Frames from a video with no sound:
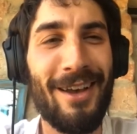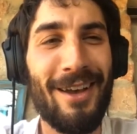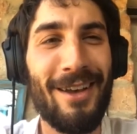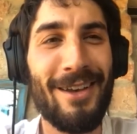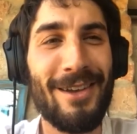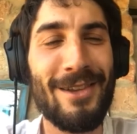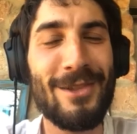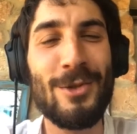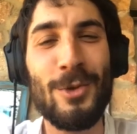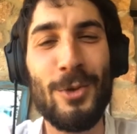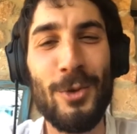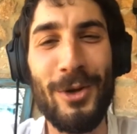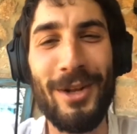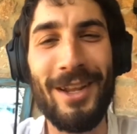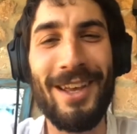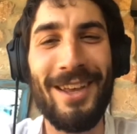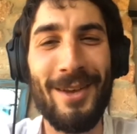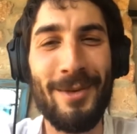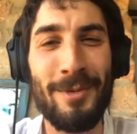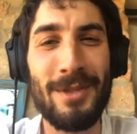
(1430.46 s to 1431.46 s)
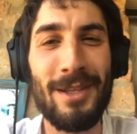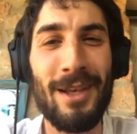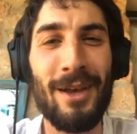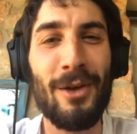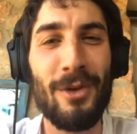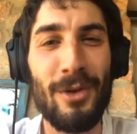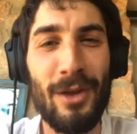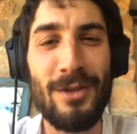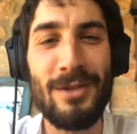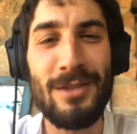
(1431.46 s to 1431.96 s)
soon. So
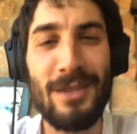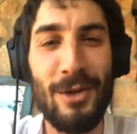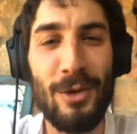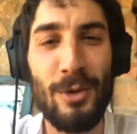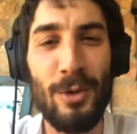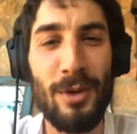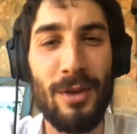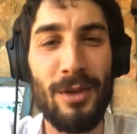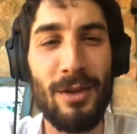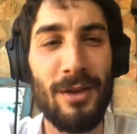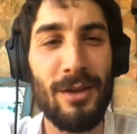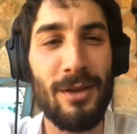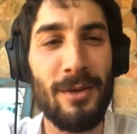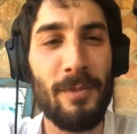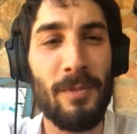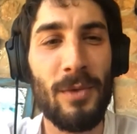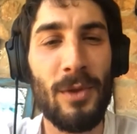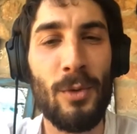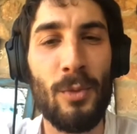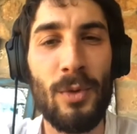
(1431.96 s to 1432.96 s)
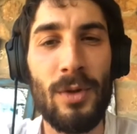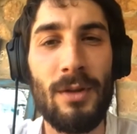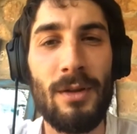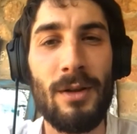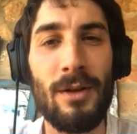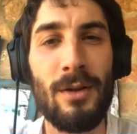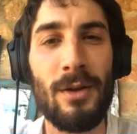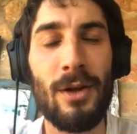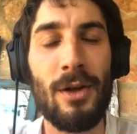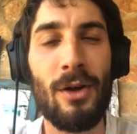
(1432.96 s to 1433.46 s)
I'll send you the
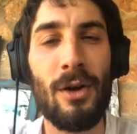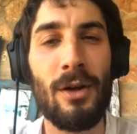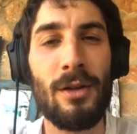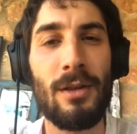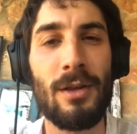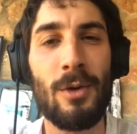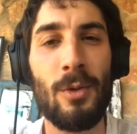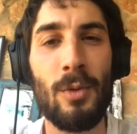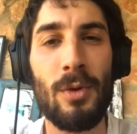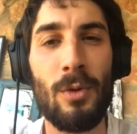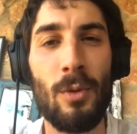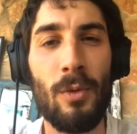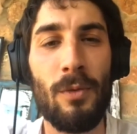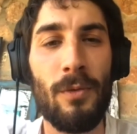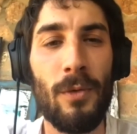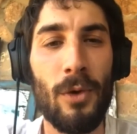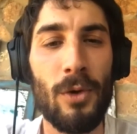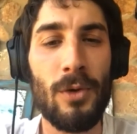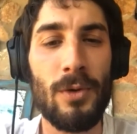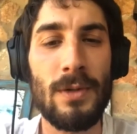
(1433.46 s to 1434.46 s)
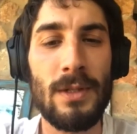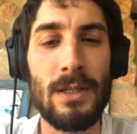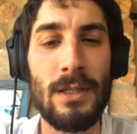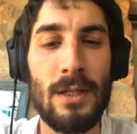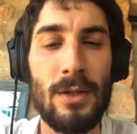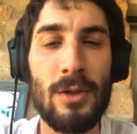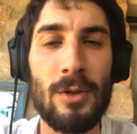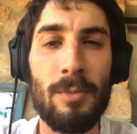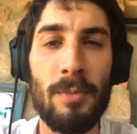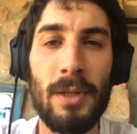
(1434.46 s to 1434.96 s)
written article with all photos,
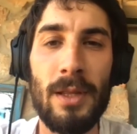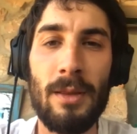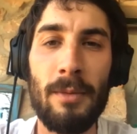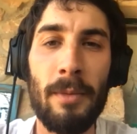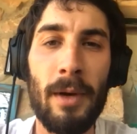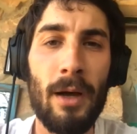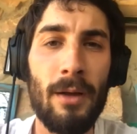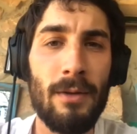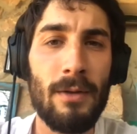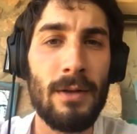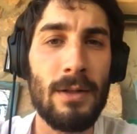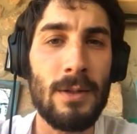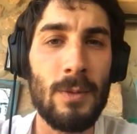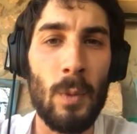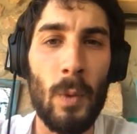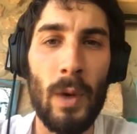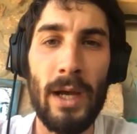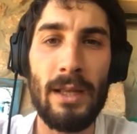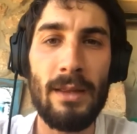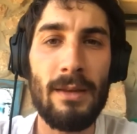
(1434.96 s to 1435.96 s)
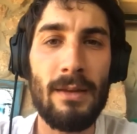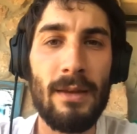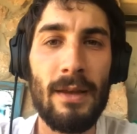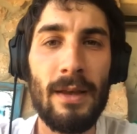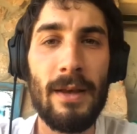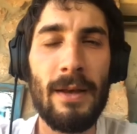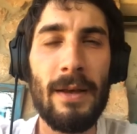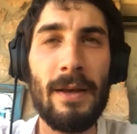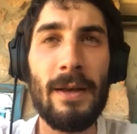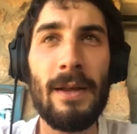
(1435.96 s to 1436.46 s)
etc. But the mountain is white.
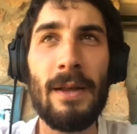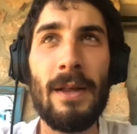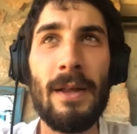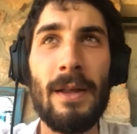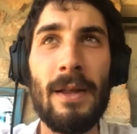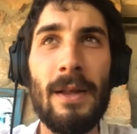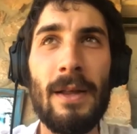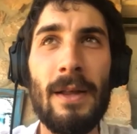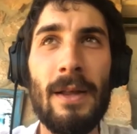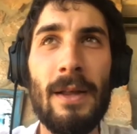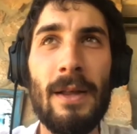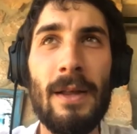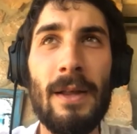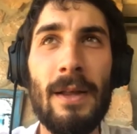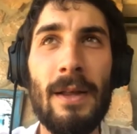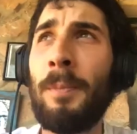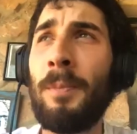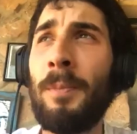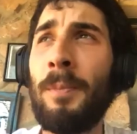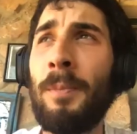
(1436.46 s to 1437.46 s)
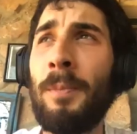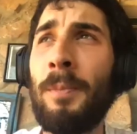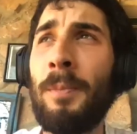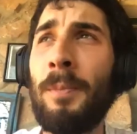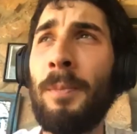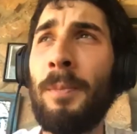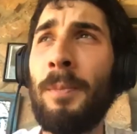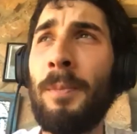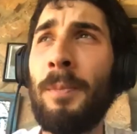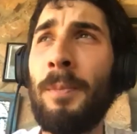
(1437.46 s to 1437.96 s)
The
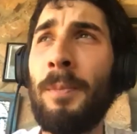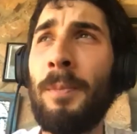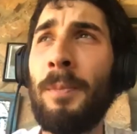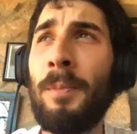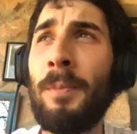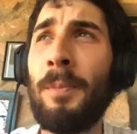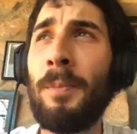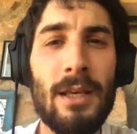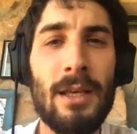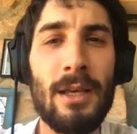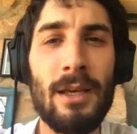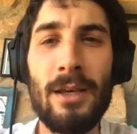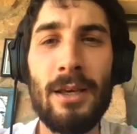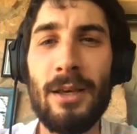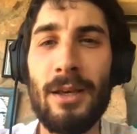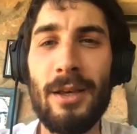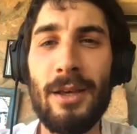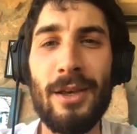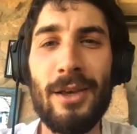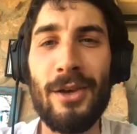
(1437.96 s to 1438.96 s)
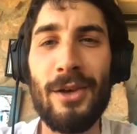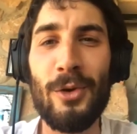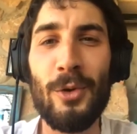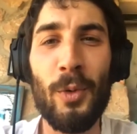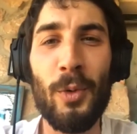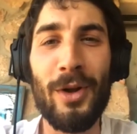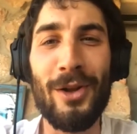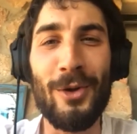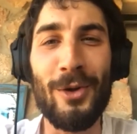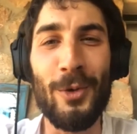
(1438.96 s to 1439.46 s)
last thing you
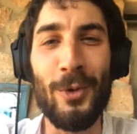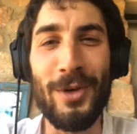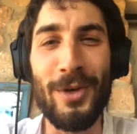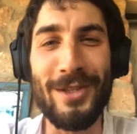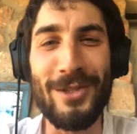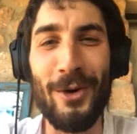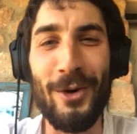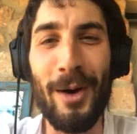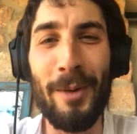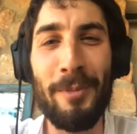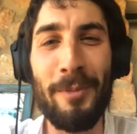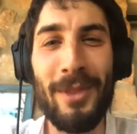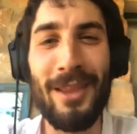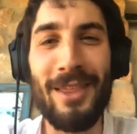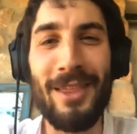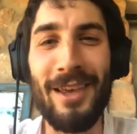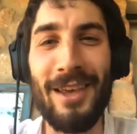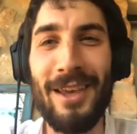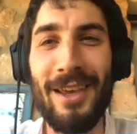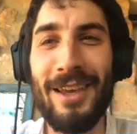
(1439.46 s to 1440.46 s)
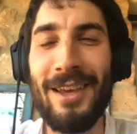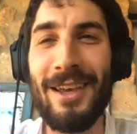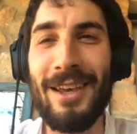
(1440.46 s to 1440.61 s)
want to do is go up the thing,